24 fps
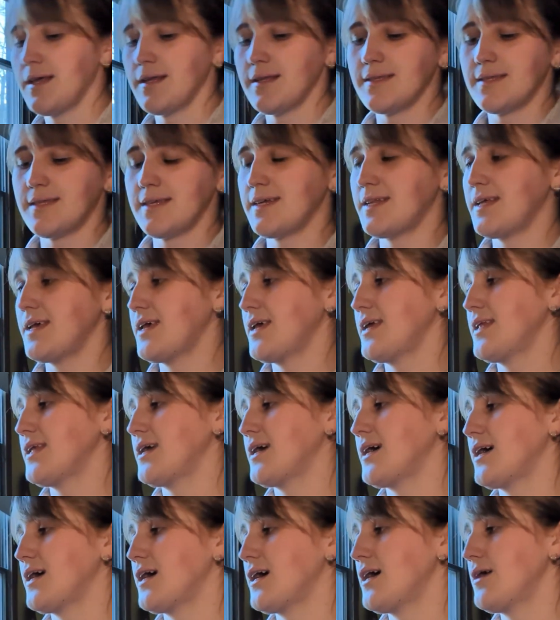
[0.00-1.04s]
Did he
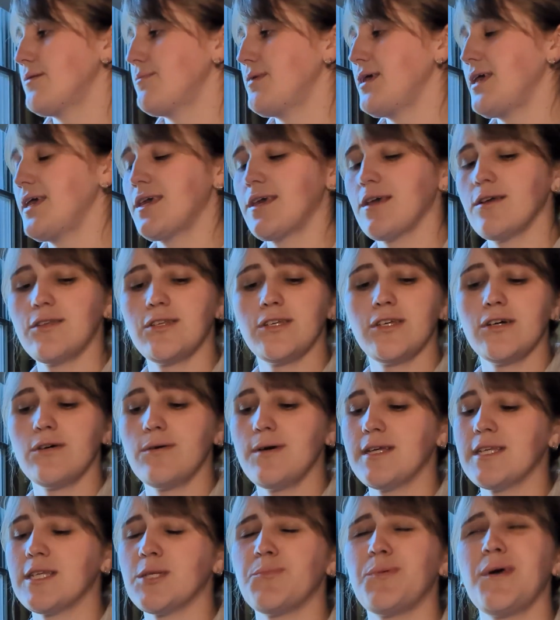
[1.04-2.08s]
not make you to
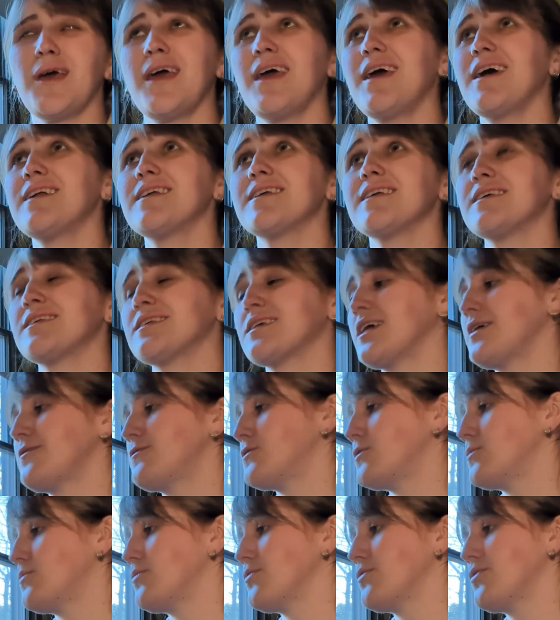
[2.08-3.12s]
expand this gift
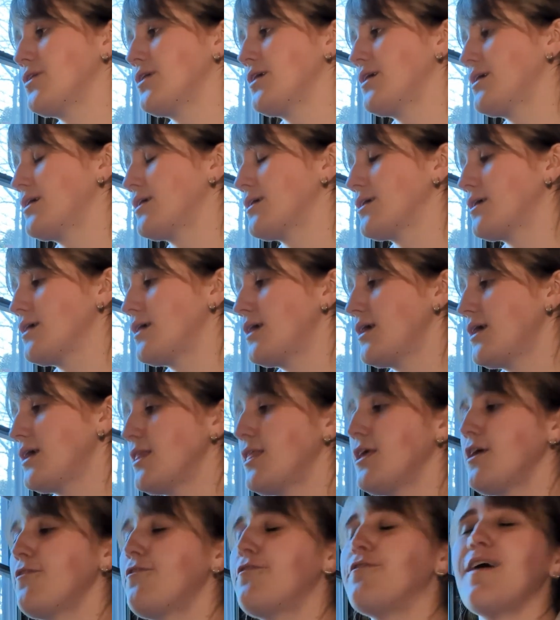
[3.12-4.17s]
you bring?
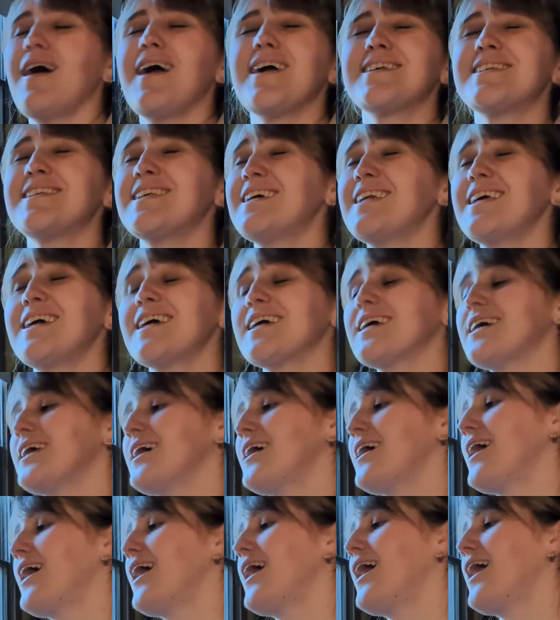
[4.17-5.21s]
The effects that it could
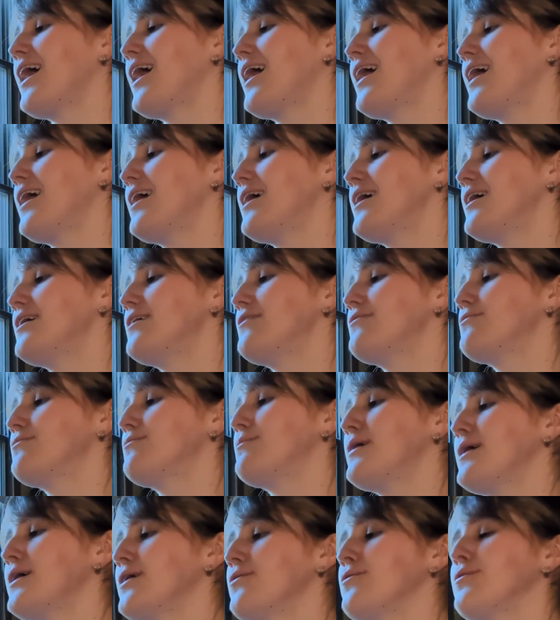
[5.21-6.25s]
have
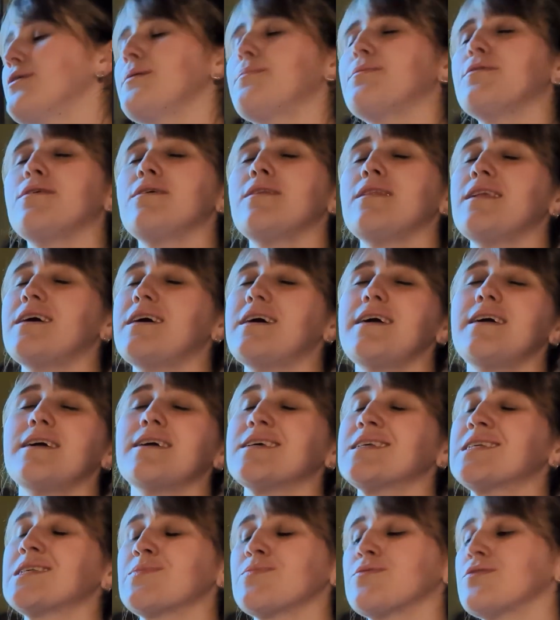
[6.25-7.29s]
might ripple like a
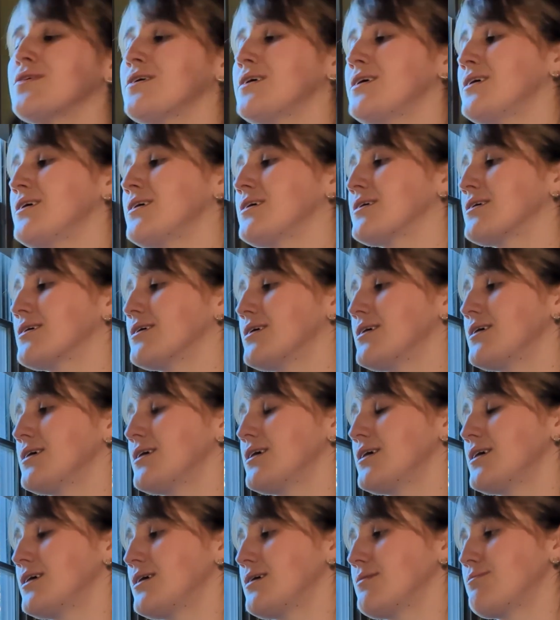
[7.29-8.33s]
spring.
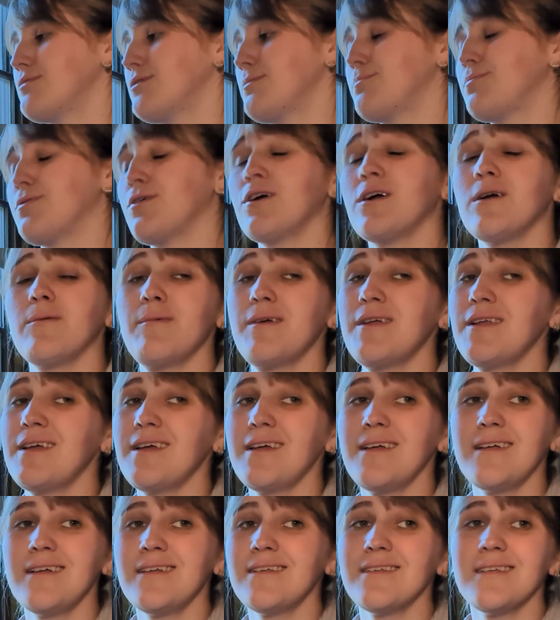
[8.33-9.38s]
But
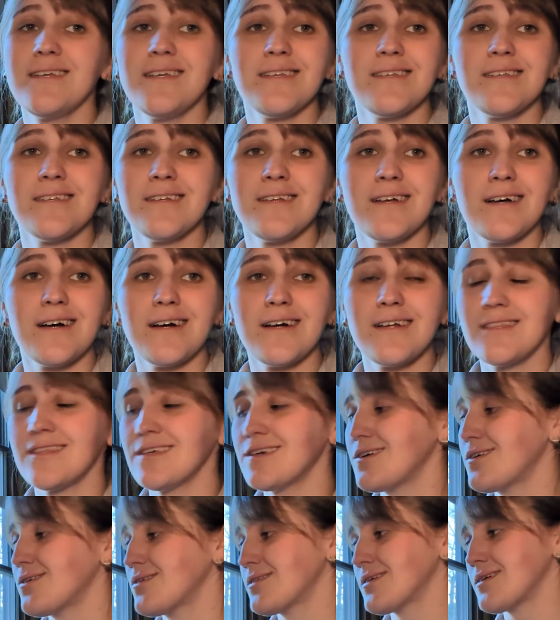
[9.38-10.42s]
permanent is not the
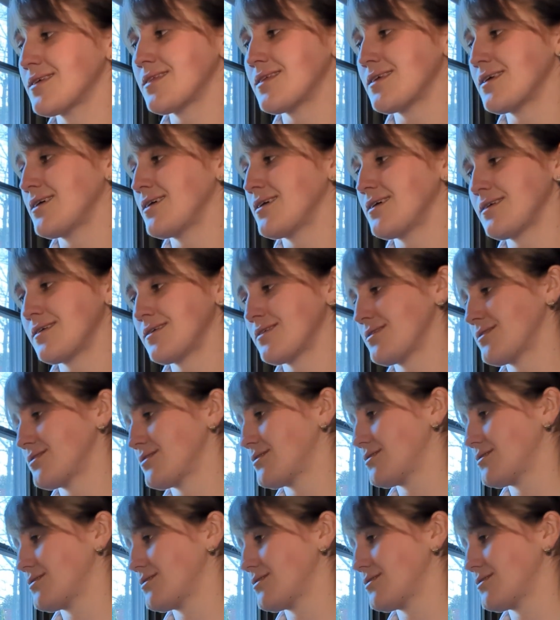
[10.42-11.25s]
earthly things.